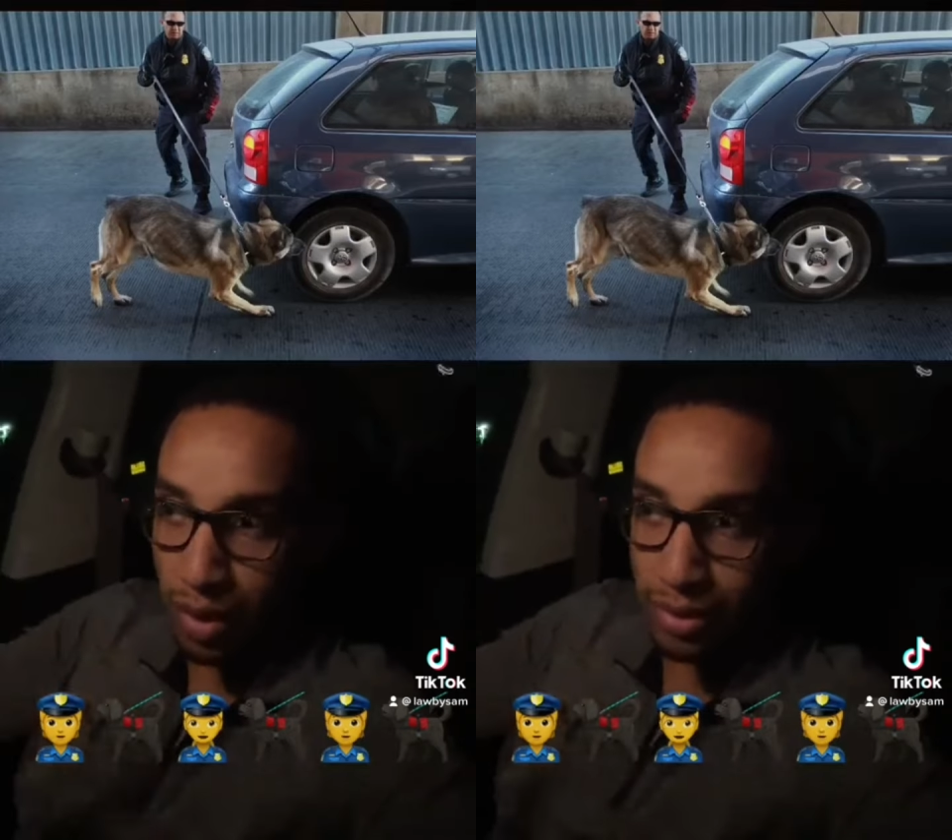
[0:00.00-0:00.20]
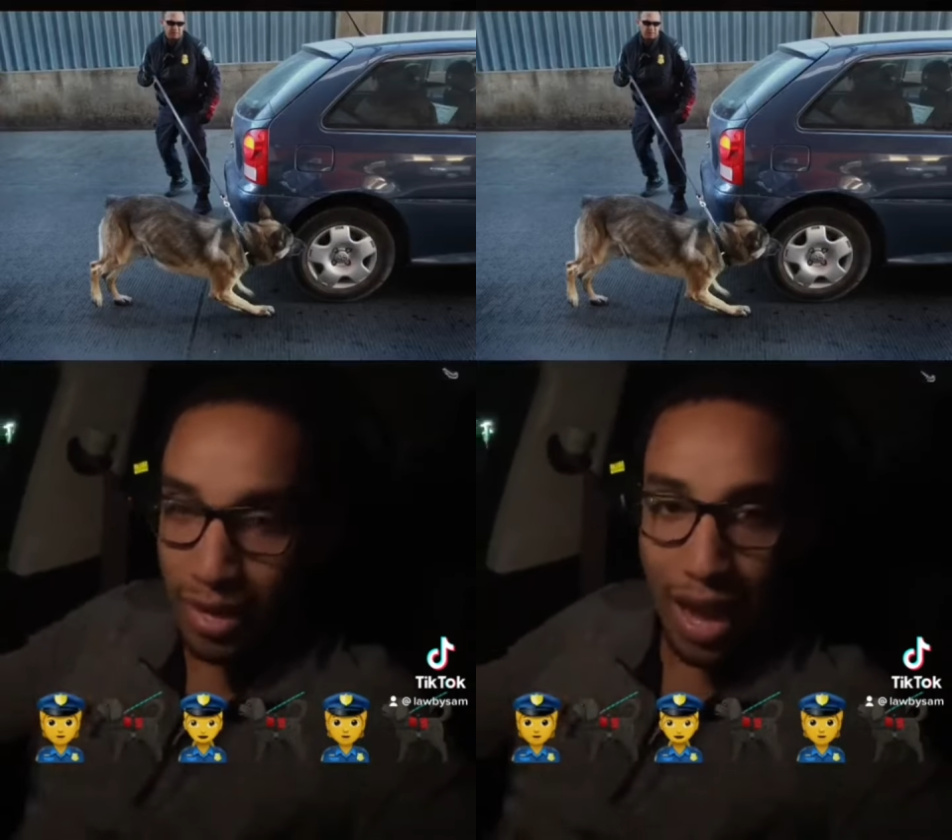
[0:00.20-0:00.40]

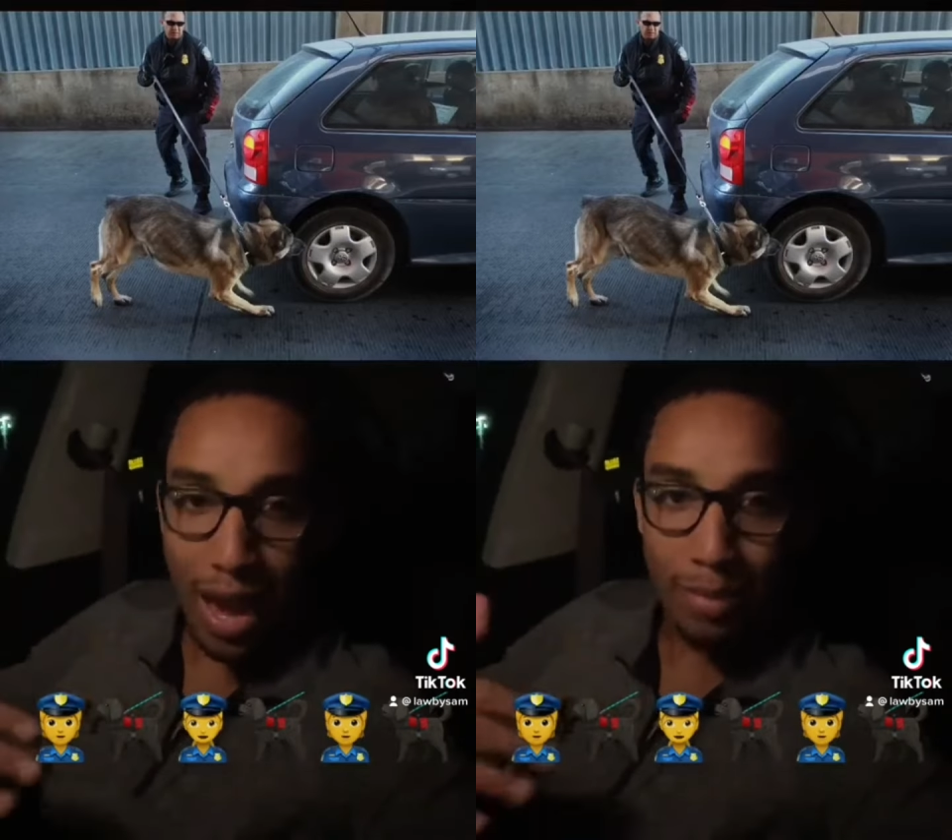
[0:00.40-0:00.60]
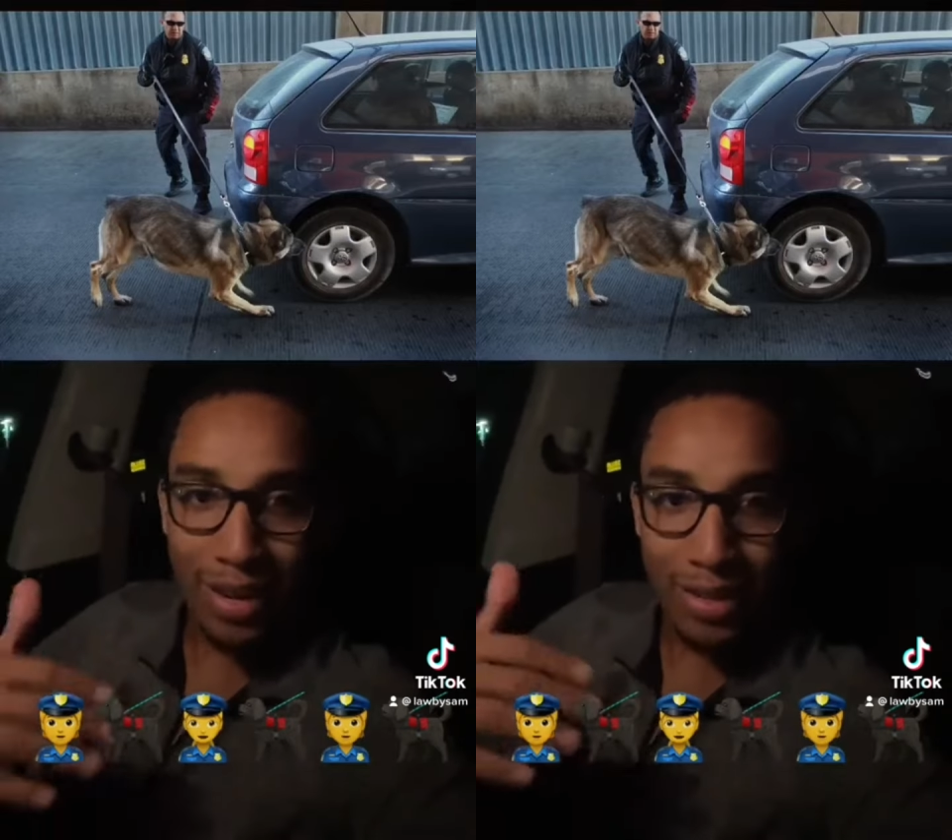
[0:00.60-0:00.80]
of
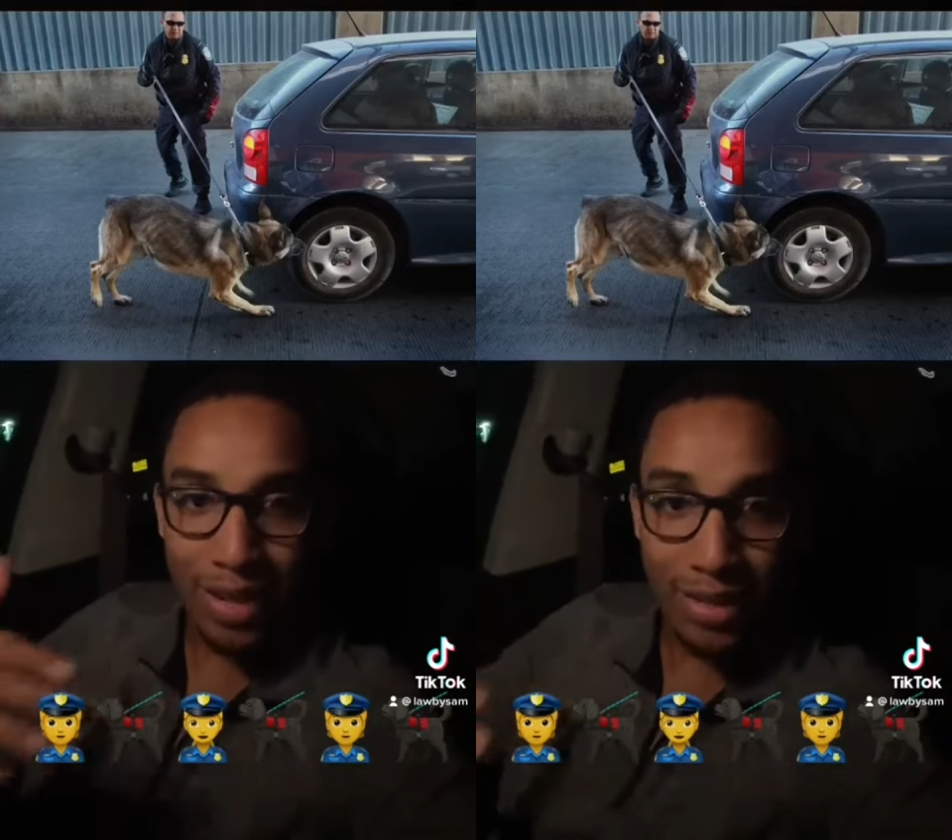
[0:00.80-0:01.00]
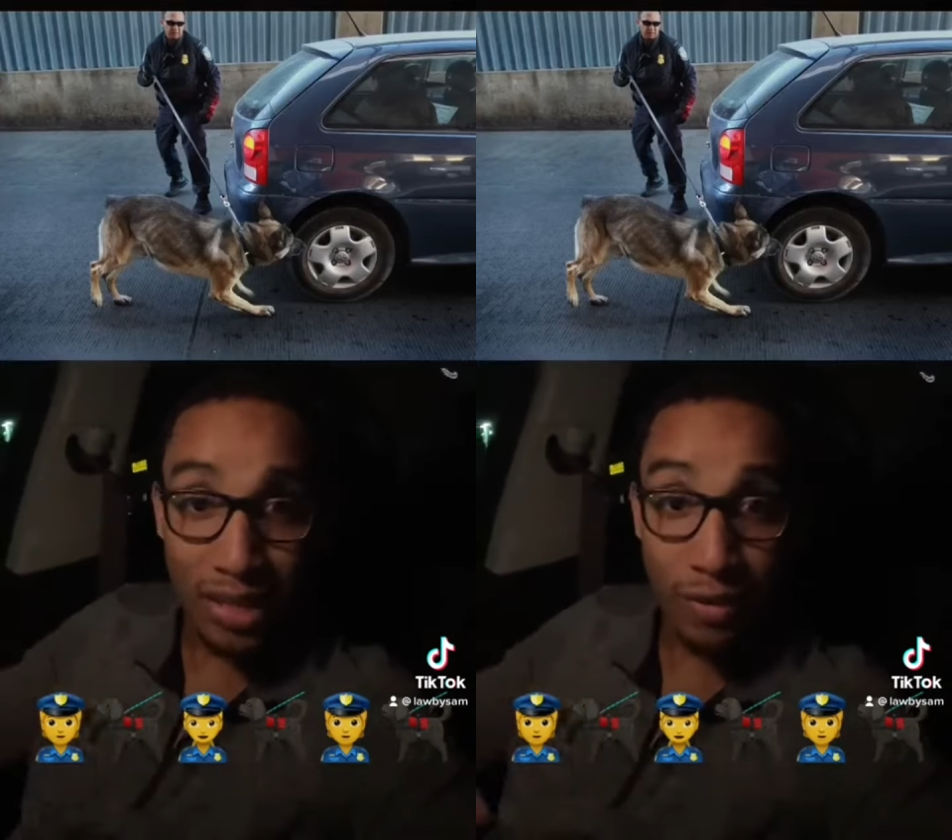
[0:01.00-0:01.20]
time that it
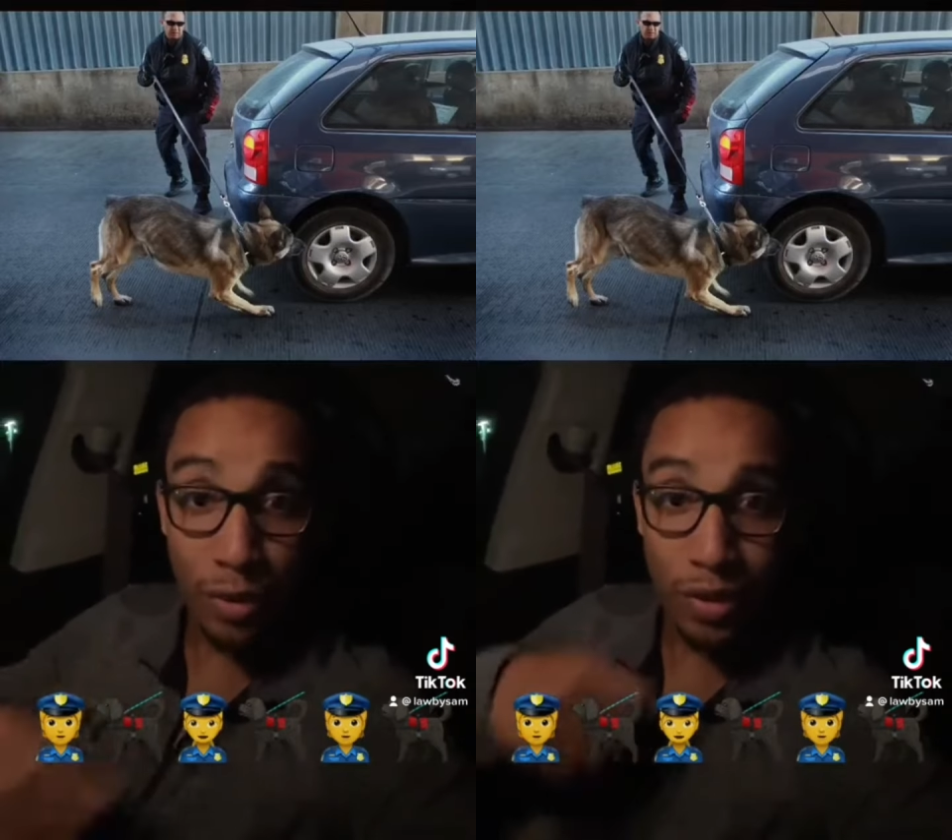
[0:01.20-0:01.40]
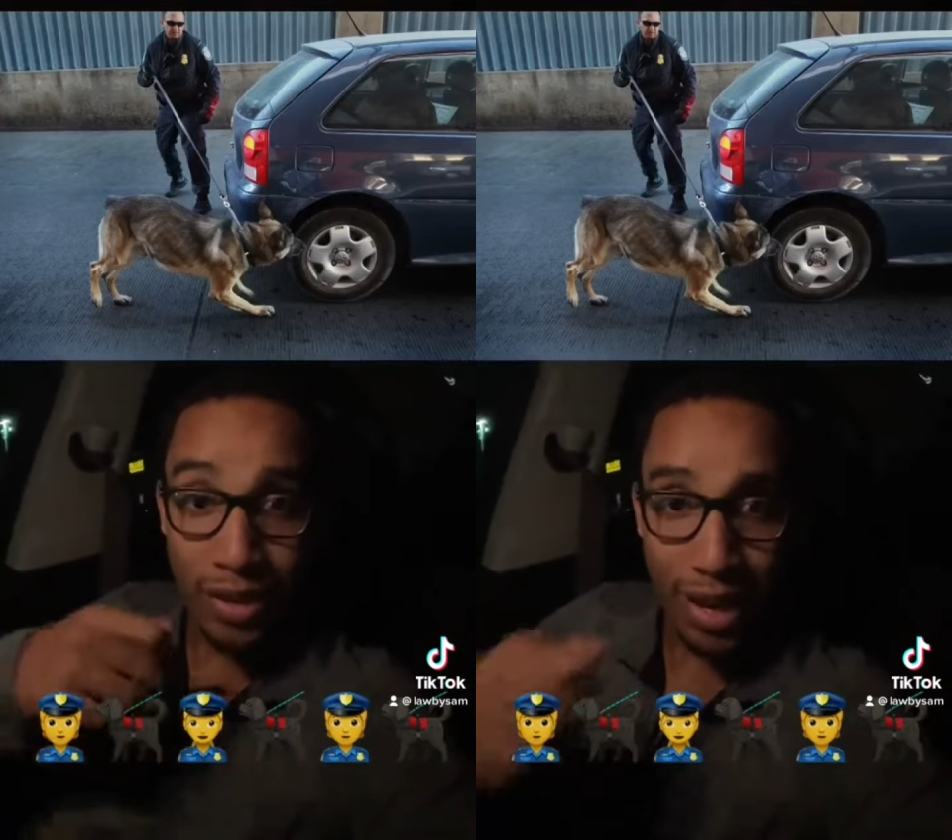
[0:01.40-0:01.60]
takes to give you
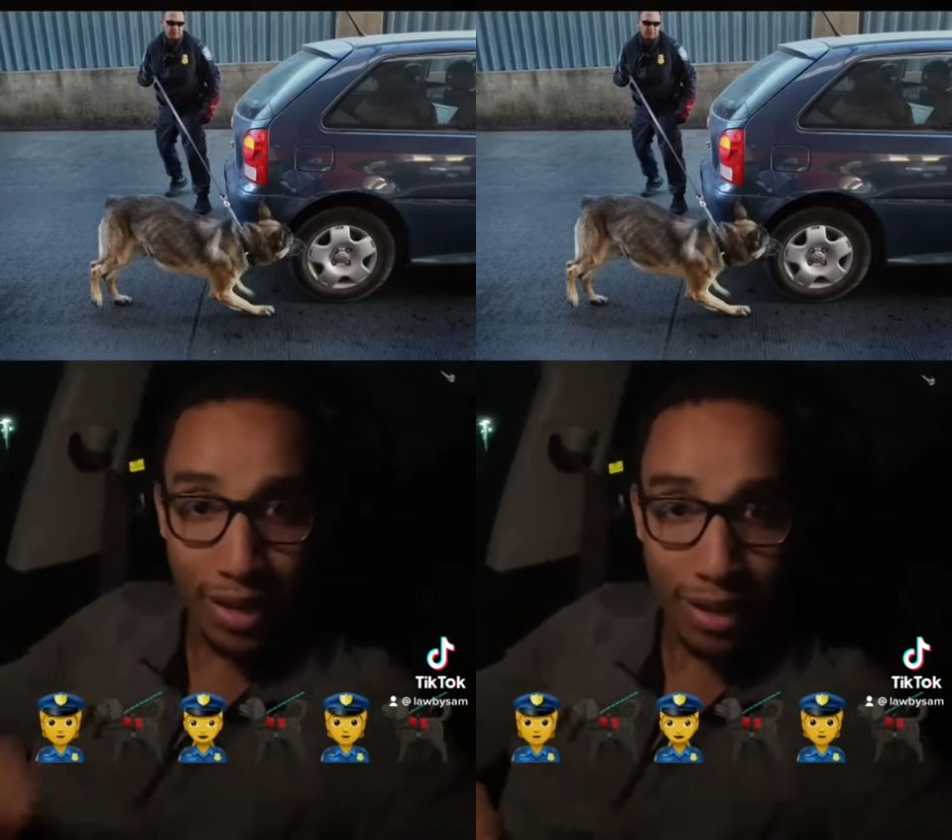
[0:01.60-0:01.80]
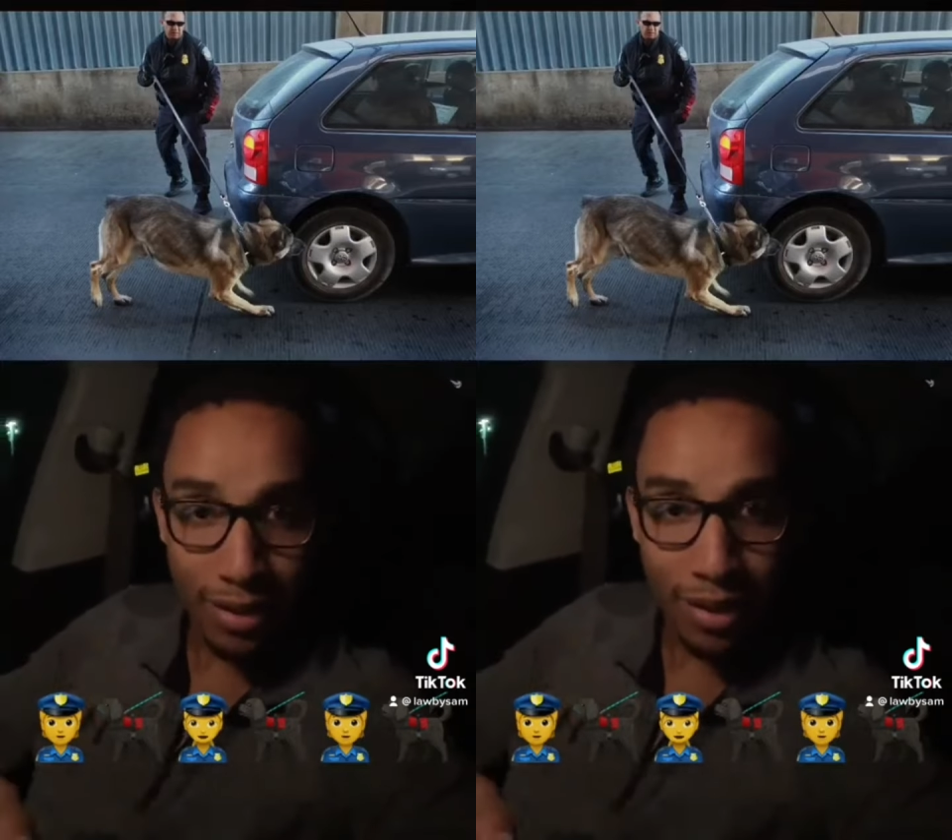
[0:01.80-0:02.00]
a
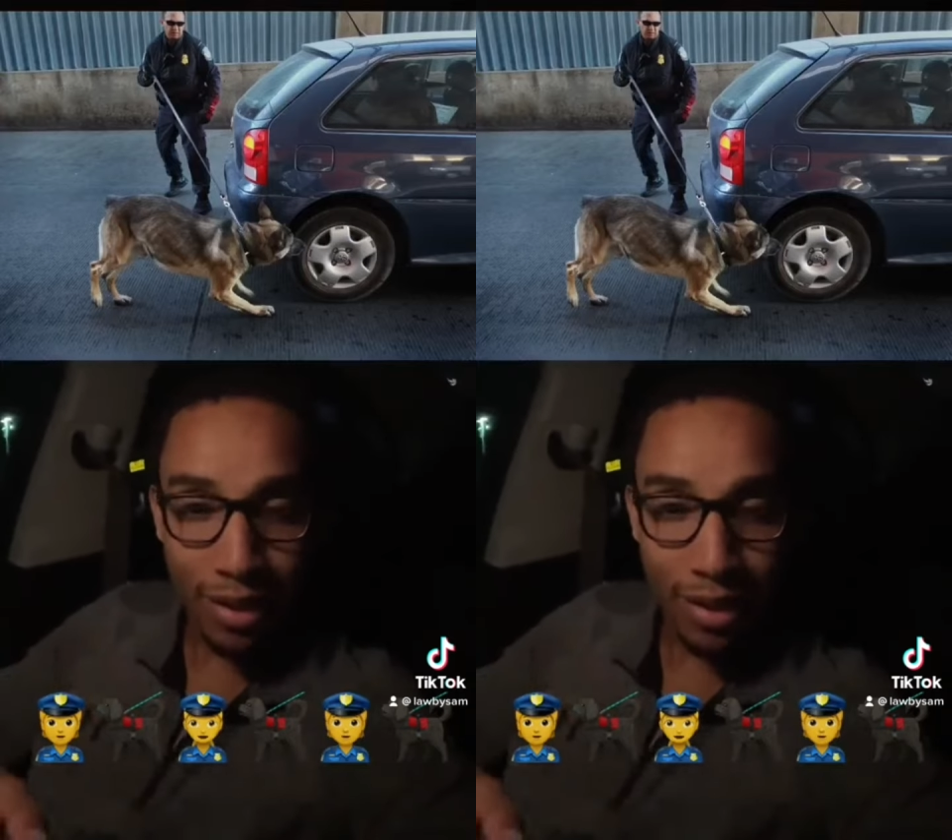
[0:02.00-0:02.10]
ticket,